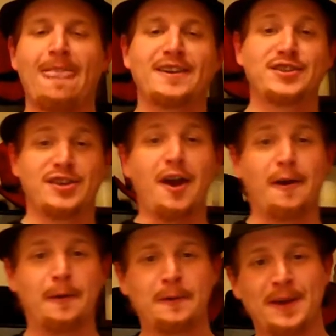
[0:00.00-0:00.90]

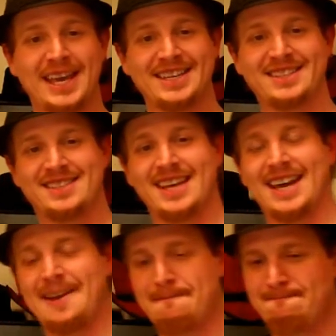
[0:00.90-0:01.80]
Sorrow is
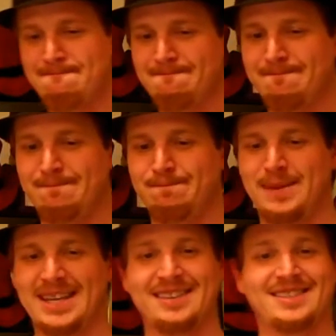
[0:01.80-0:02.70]
um,
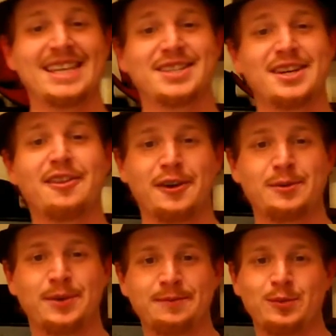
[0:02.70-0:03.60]
is is another
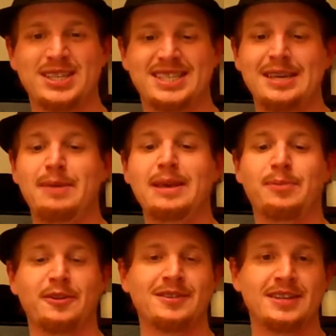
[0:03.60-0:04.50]
good one. We see
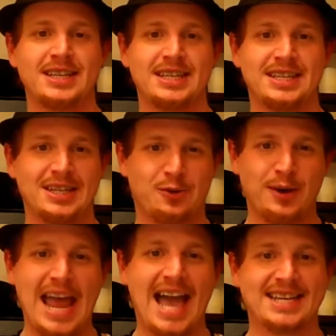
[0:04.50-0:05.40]
people
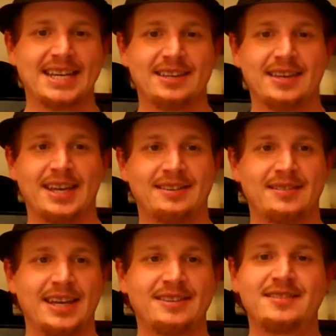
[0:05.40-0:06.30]
reacting
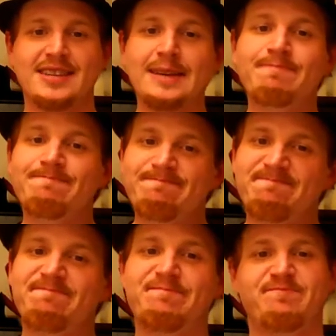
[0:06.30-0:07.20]
in, in deep,
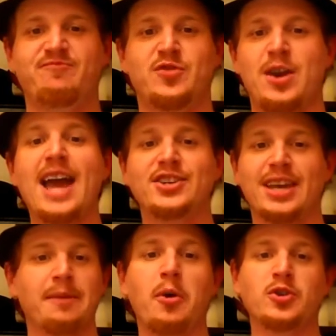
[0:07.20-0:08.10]

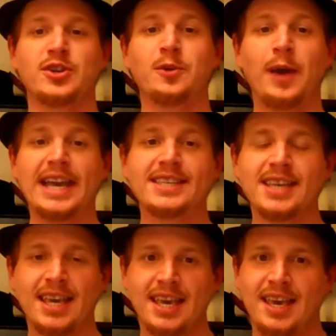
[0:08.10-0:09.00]
tragic, emotional ways.
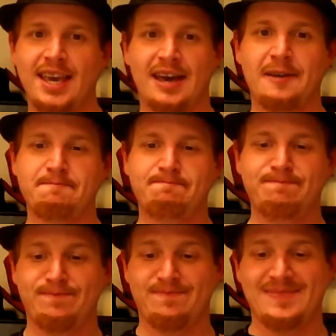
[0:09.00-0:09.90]
Um,
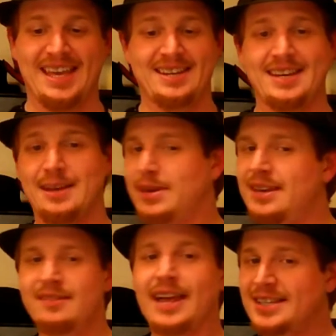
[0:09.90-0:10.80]
and it can
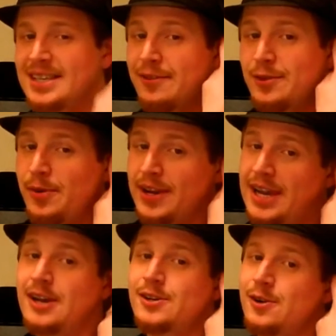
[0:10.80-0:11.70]
be, like I said, a viewpoint
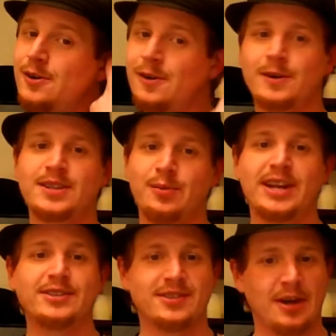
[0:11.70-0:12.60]
character or, or
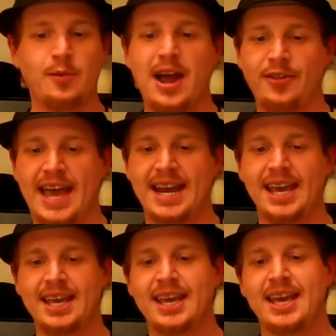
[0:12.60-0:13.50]
someone else around that.
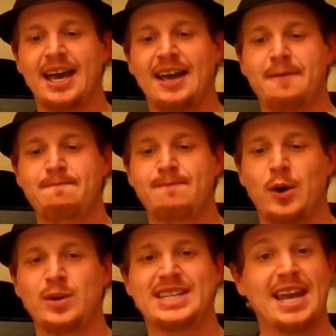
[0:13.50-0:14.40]
Um,
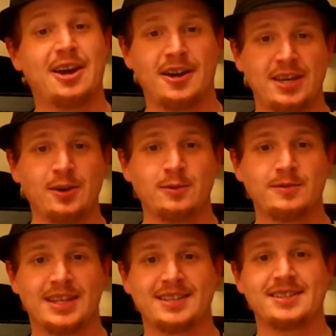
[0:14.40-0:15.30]
we take cue
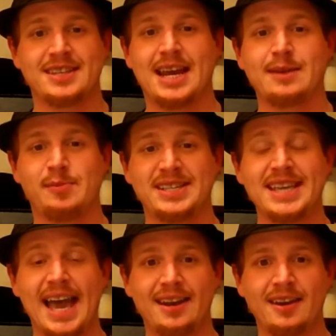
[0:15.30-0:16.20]
that this is the time to be
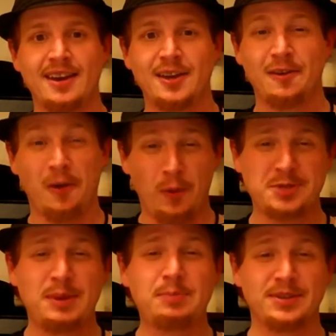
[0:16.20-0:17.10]
sad. You can
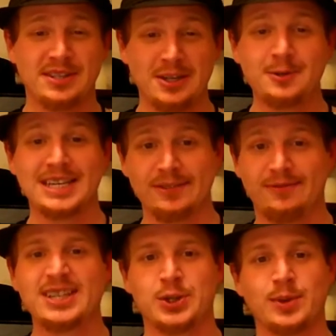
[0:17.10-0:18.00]
watch people do this
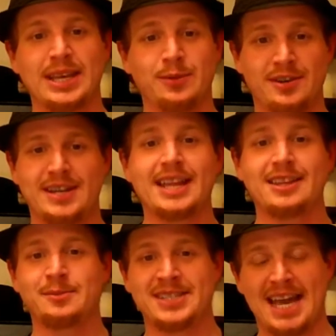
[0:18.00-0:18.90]
visually when you're
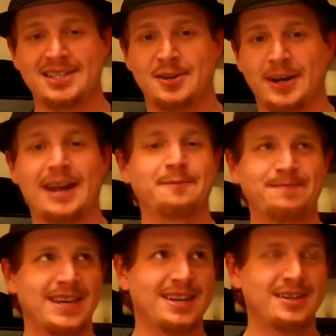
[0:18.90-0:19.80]
telling them a sad story. Now,
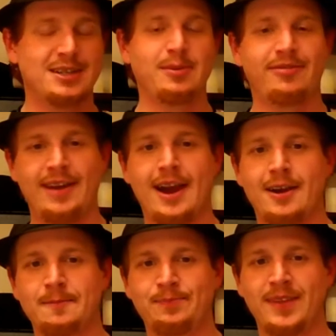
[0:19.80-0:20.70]
to be
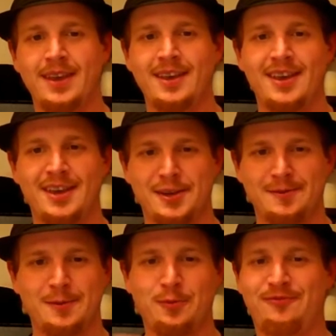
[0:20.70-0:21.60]
fair,
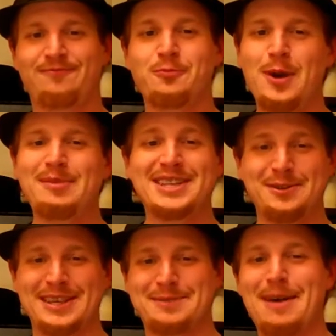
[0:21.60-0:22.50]
women
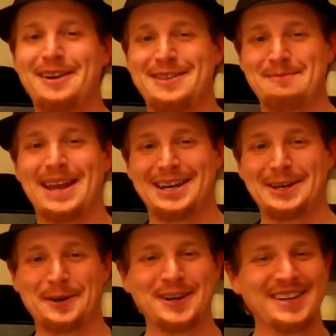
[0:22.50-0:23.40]
do this better than men do.